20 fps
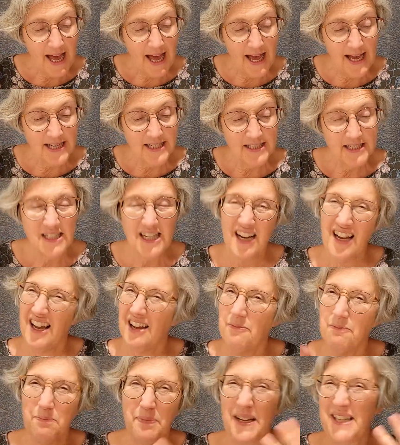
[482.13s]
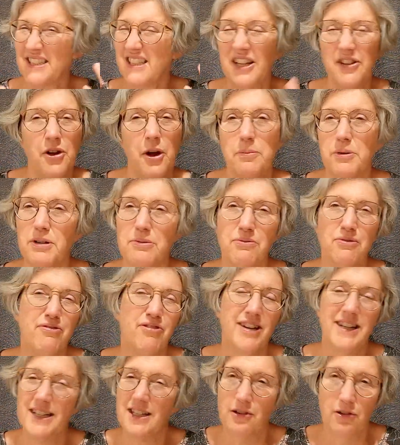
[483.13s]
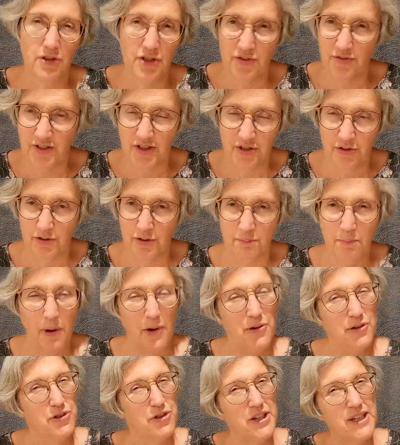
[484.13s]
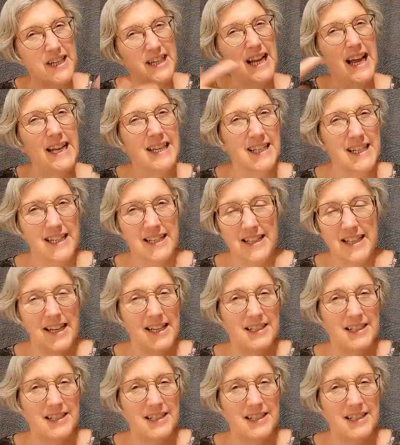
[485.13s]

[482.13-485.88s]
And because I know I'm going to be reading lots of Victorian poetry and linking